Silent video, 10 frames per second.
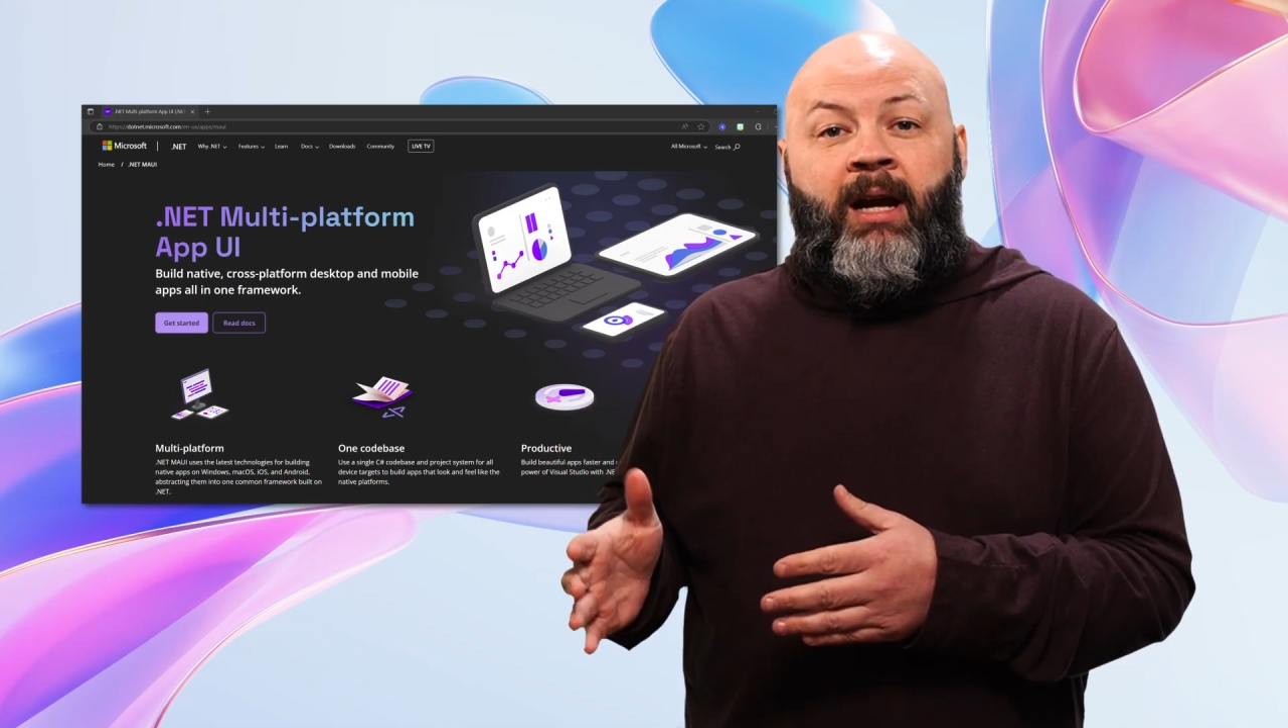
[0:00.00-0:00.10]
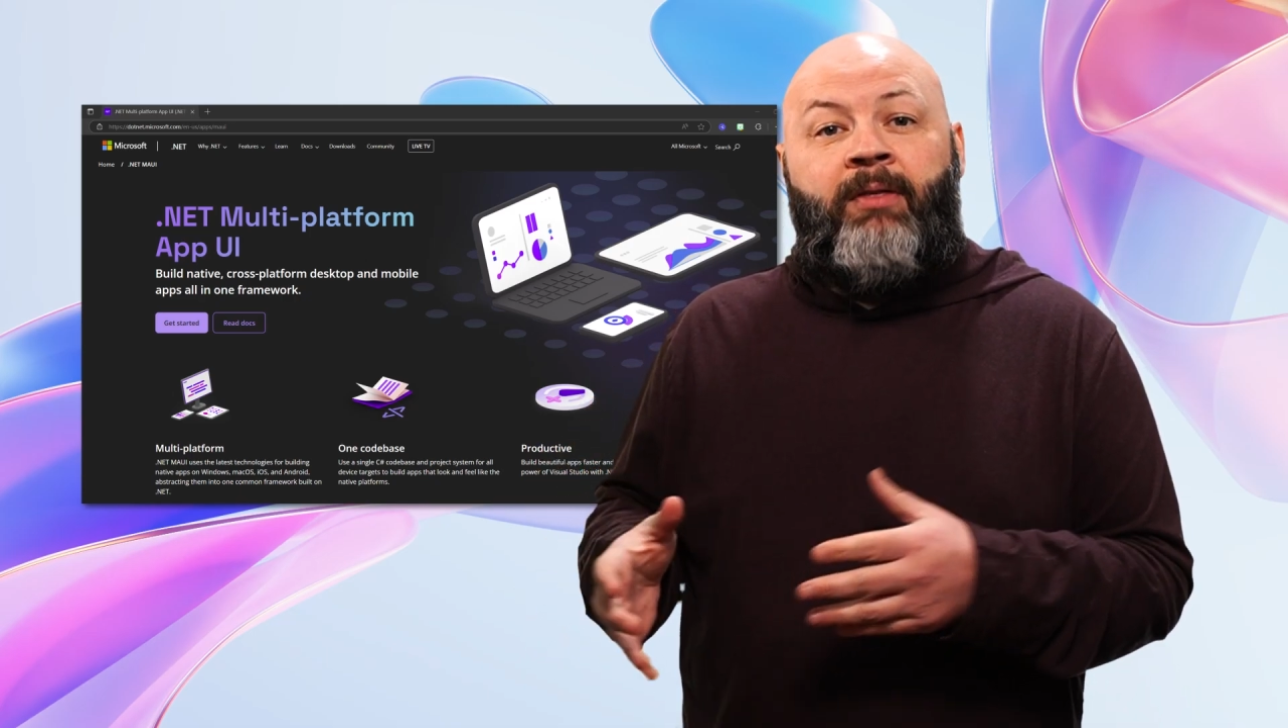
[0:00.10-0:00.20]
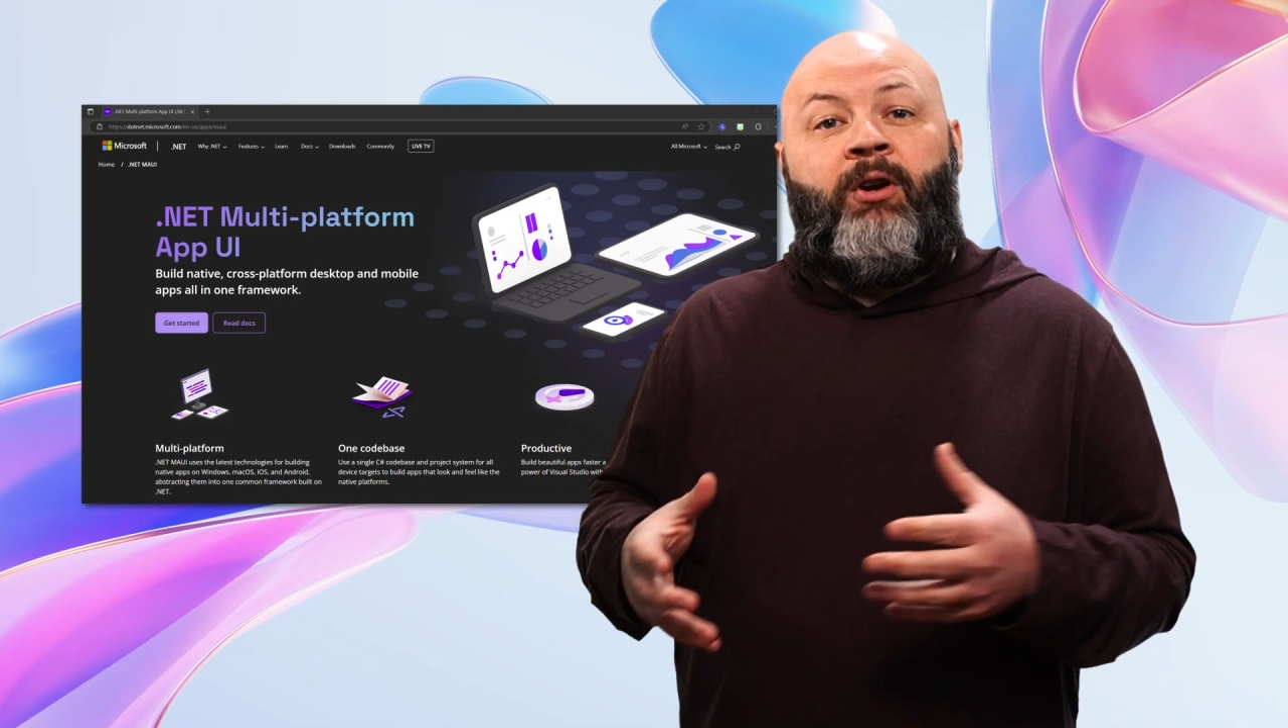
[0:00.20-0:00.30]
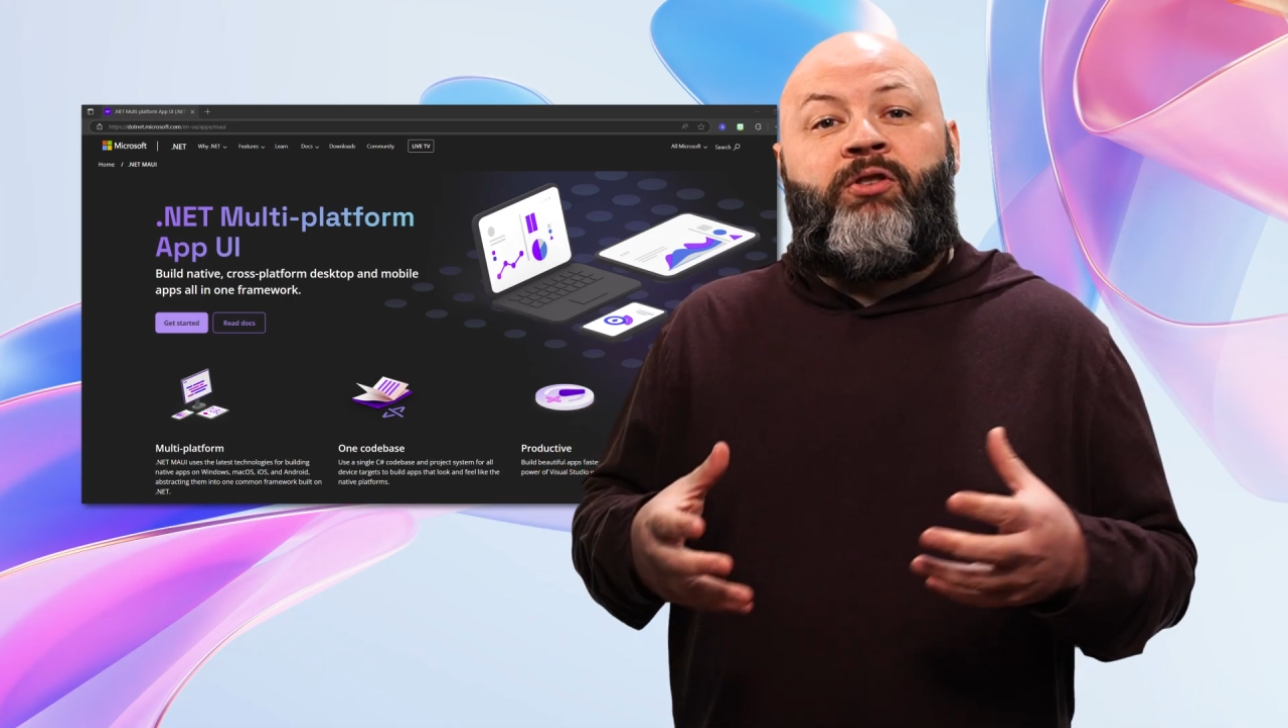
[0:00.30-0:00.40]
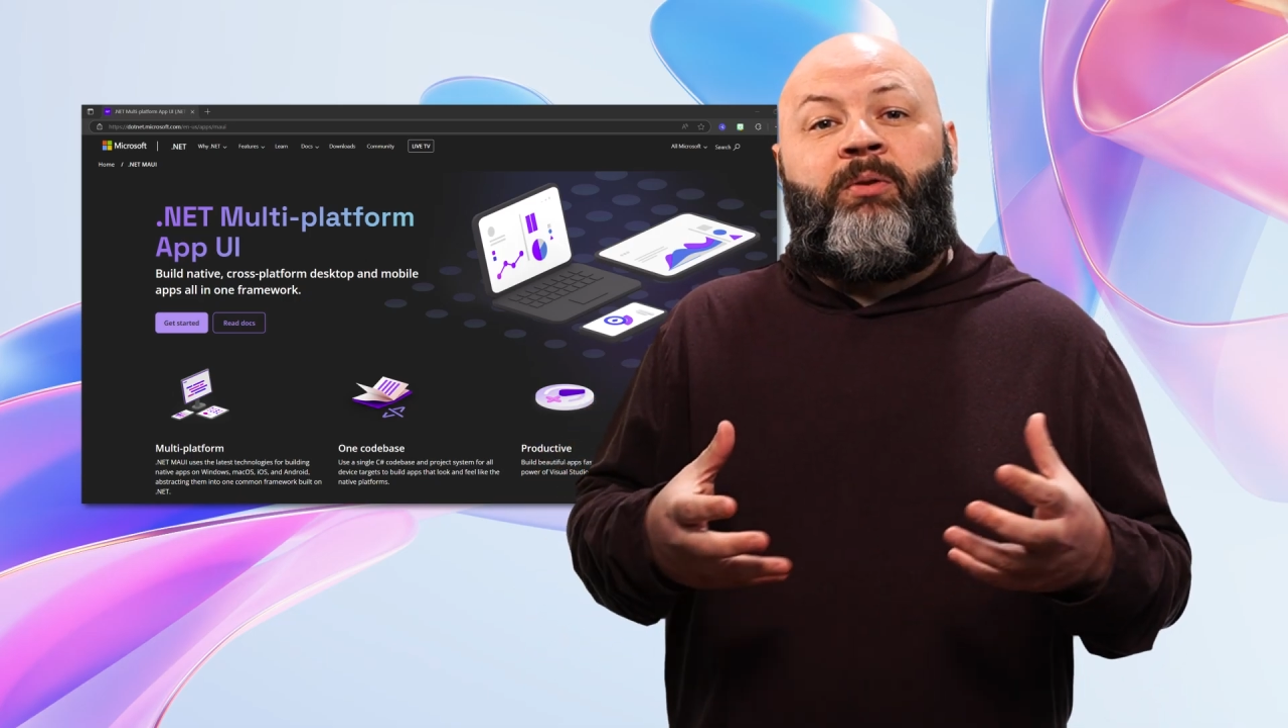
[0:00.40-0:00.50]
And
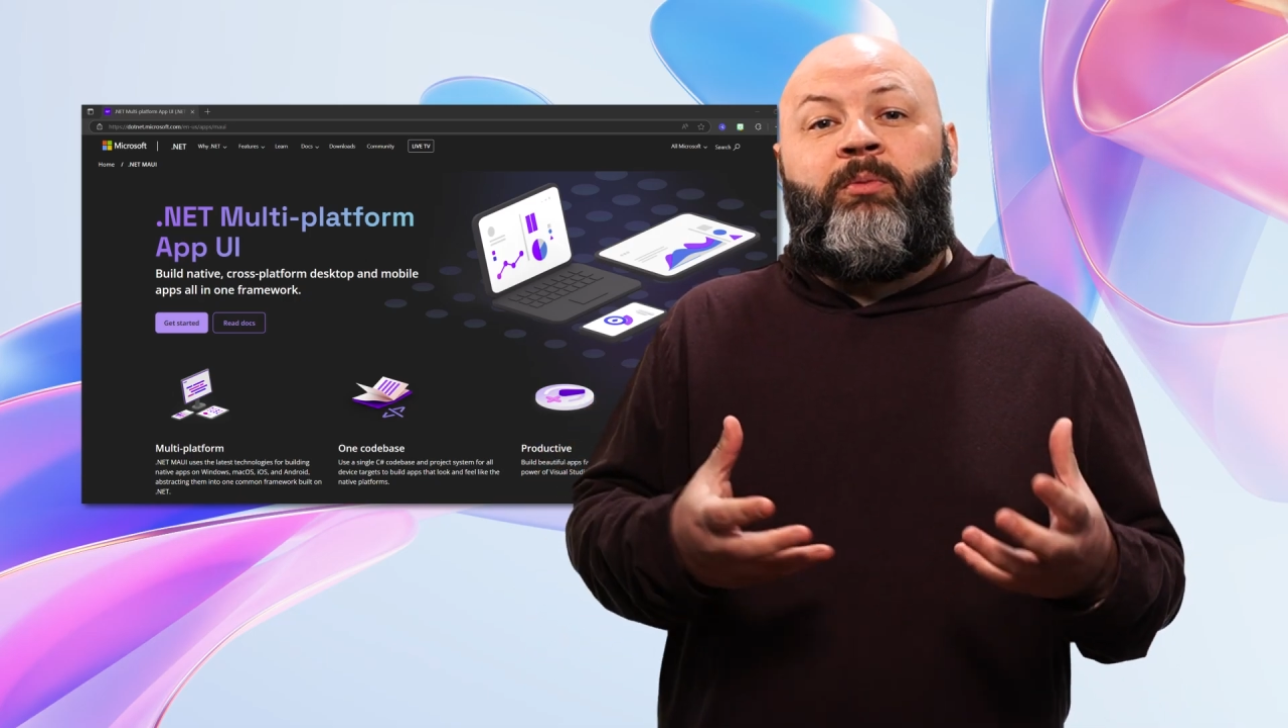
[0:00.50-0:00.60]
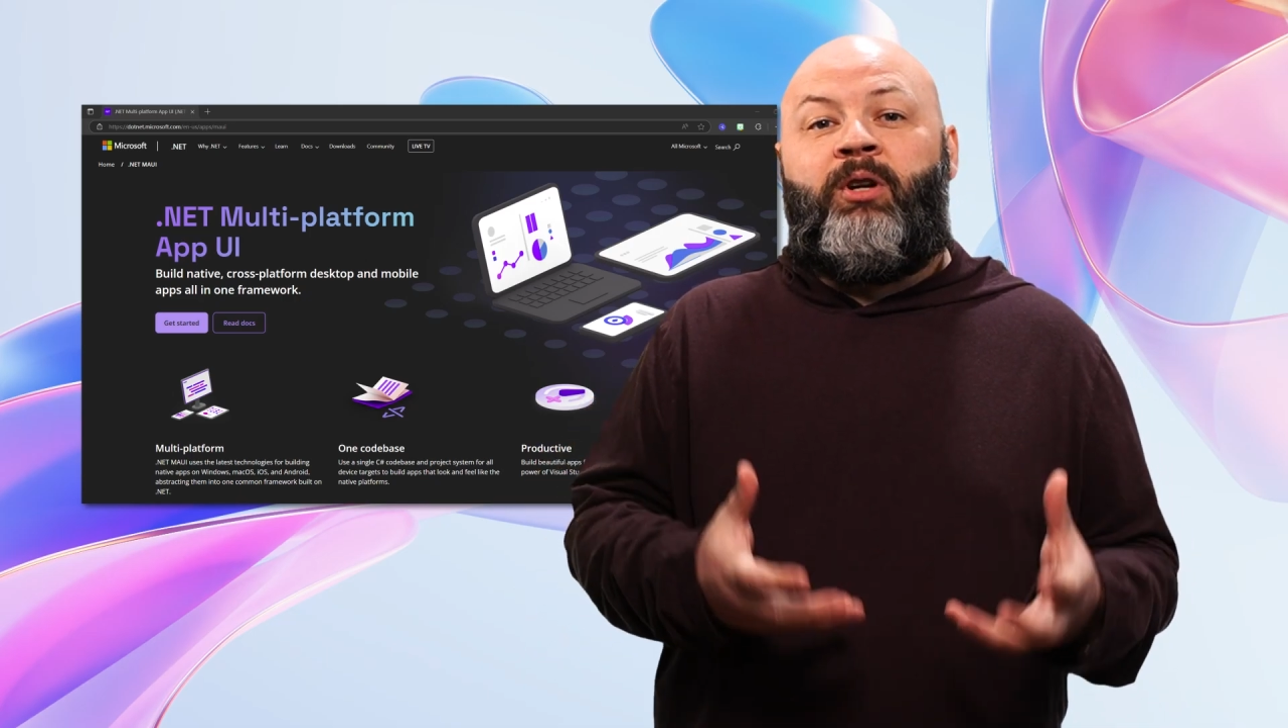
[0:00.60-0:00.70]
there are some